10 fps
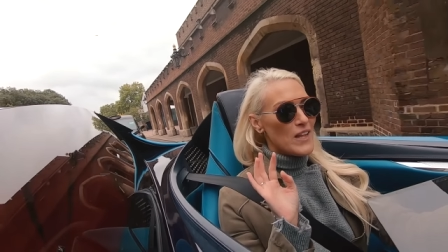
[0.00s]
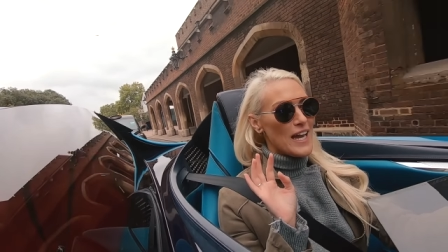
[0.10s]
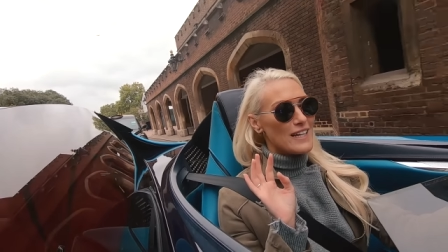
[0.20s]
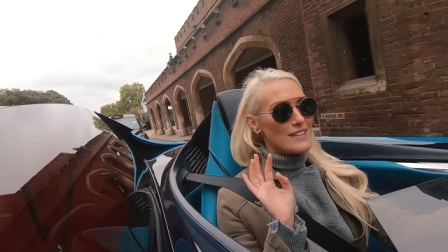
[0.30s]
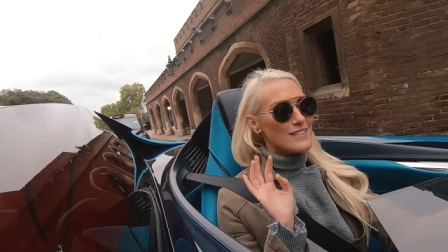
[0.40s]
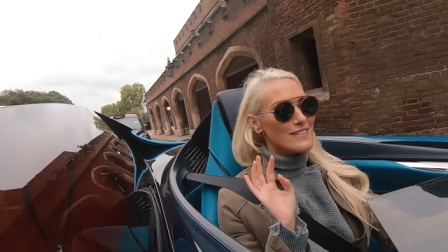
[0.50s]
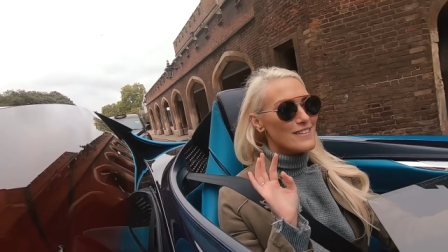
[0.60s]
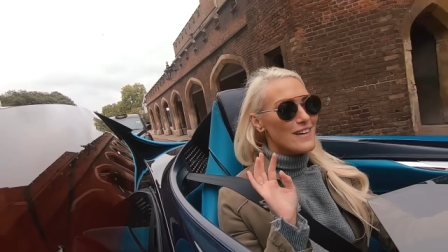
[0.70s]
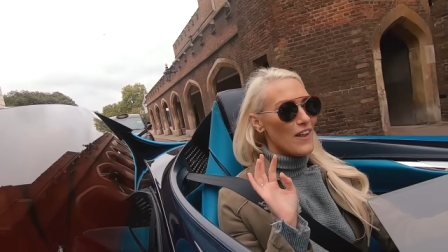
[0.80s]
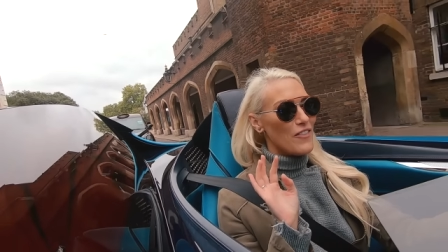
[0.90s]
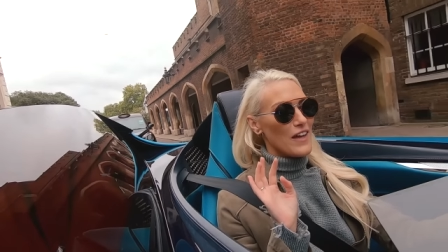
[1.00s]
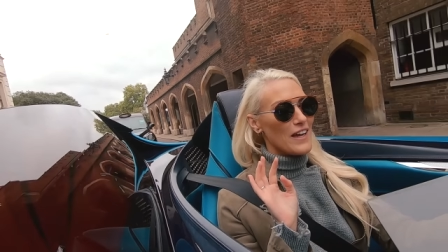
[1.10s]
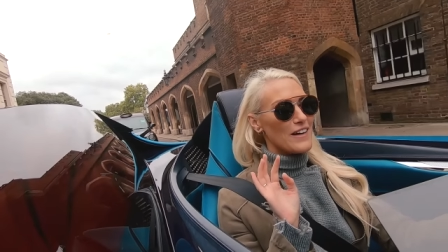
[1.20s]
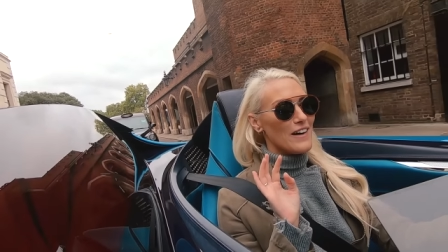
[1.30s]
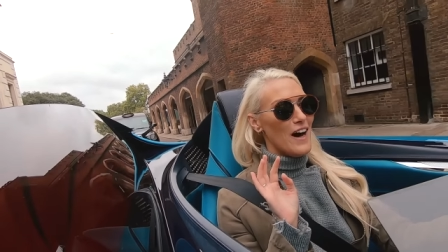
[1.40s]
like
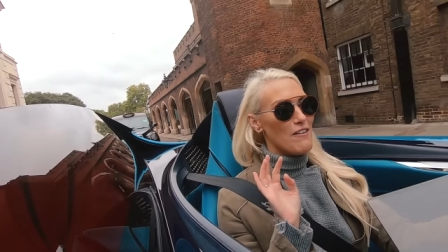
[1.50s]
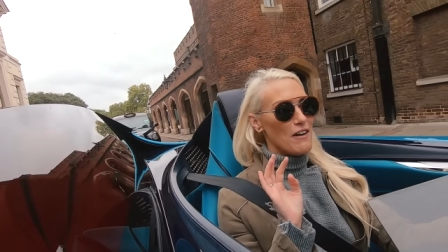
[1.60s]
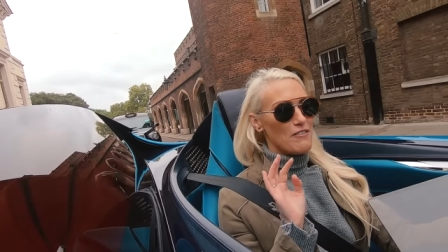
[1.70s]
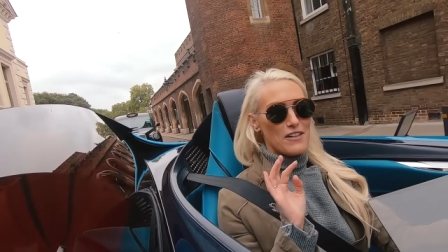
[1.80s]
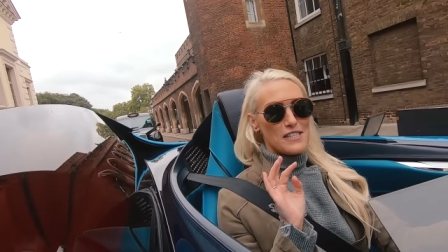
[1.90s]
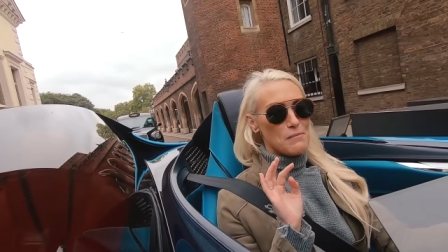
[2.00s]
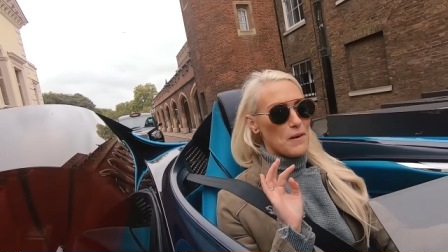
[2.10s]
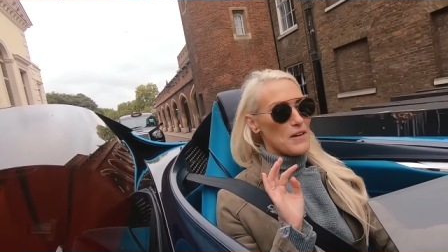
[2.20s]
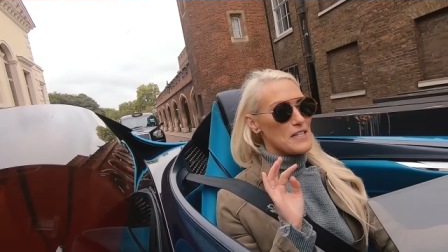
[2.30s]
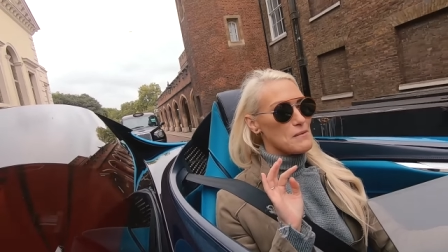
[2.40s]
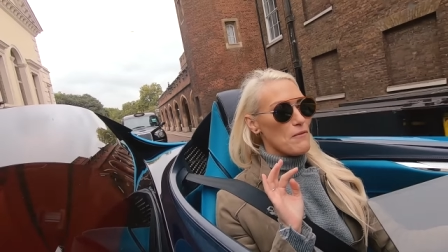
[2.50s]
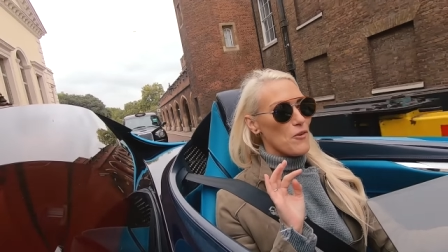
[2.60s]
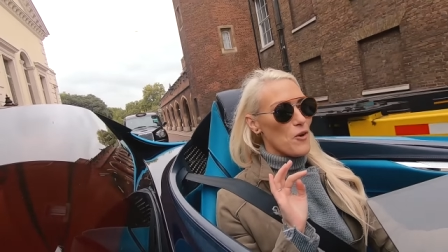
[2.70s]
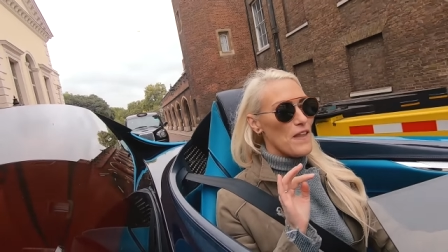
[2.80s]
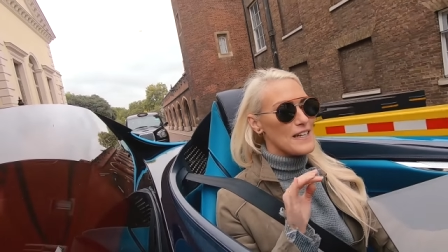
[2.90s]
nothing I've ever experienced
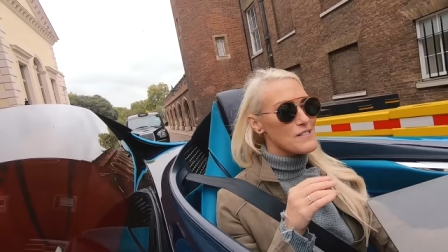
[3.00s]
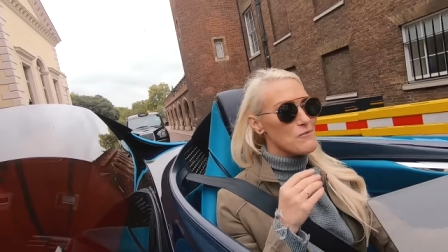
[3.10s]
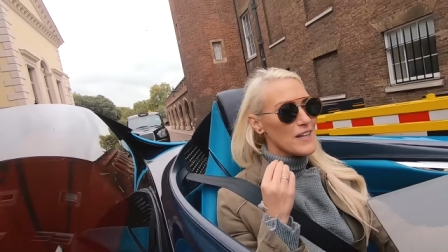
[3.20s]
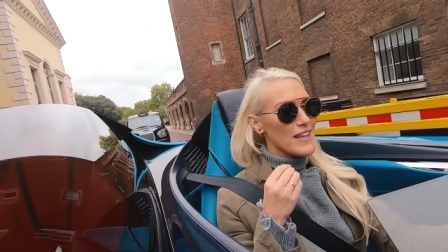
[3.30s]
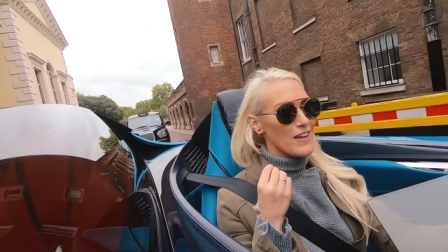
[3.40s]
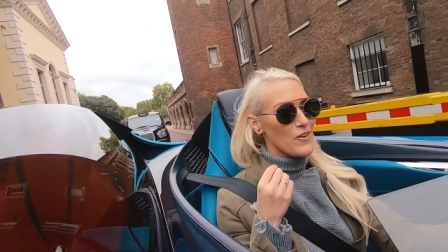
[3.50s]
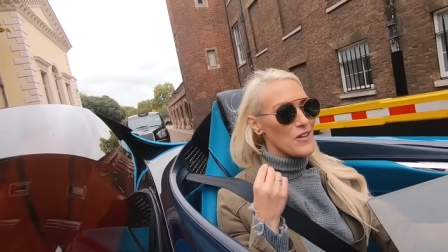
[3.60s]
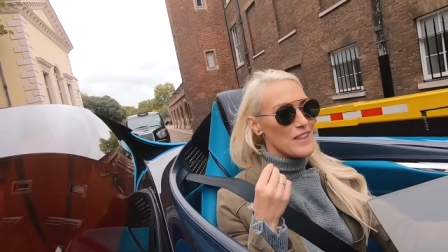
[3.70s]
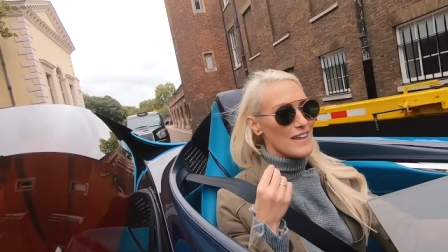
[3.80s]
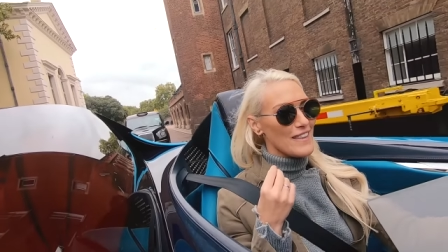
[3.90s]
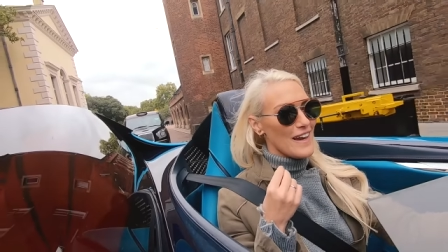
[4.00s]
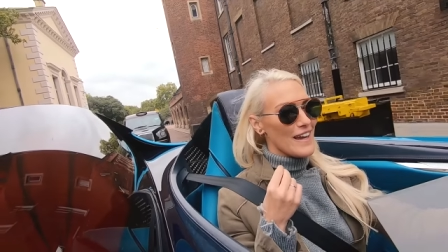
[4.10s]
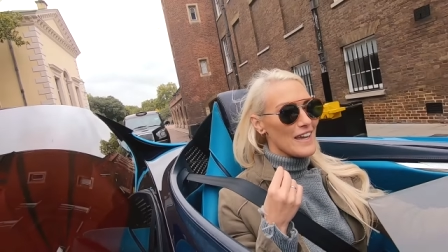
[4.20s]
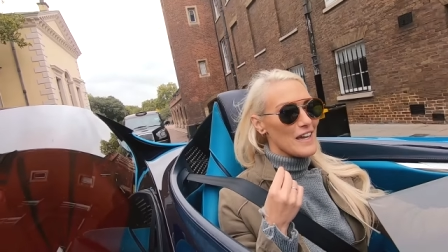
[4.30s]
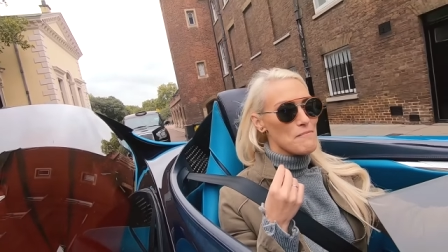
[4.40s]
before, and that's really the only thing that
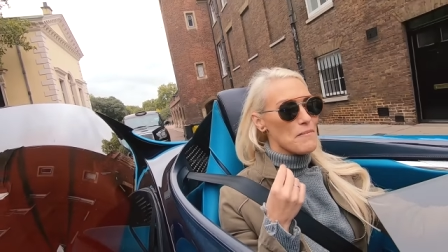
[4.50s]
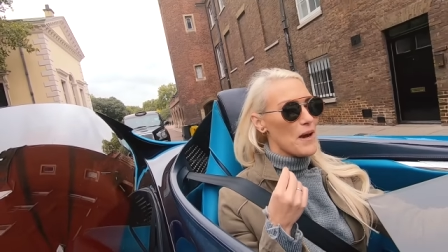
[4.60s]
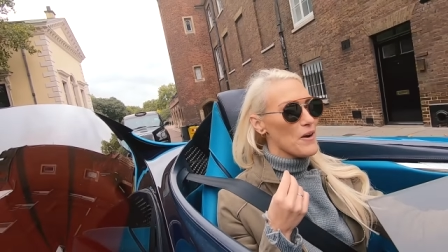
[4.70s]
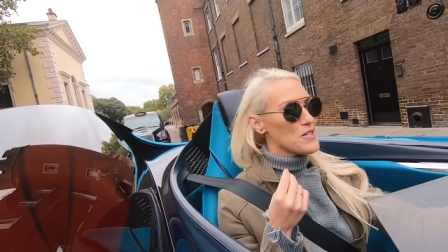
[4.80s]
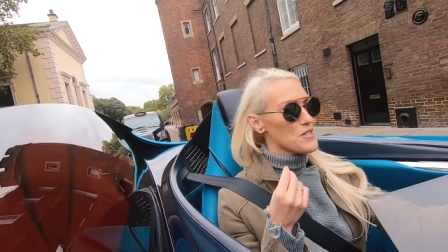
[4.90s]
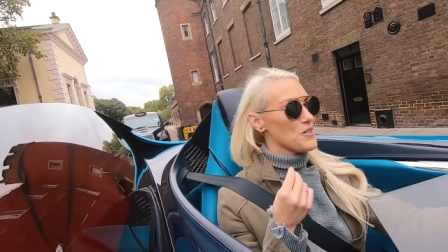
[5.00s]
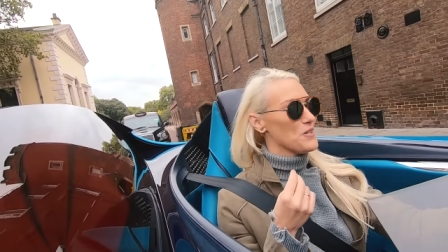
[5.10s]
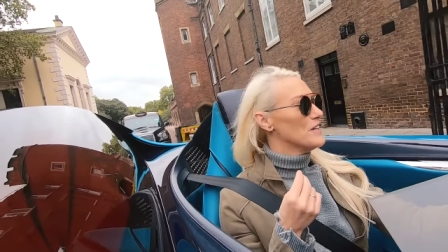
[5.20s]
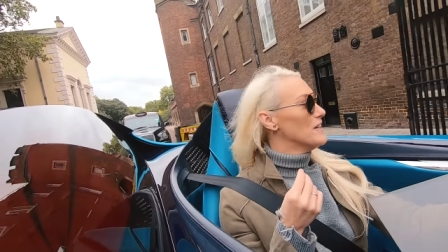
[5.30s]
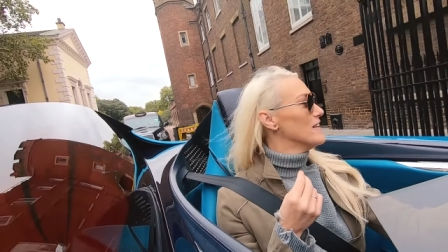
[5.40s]
I can compare it to.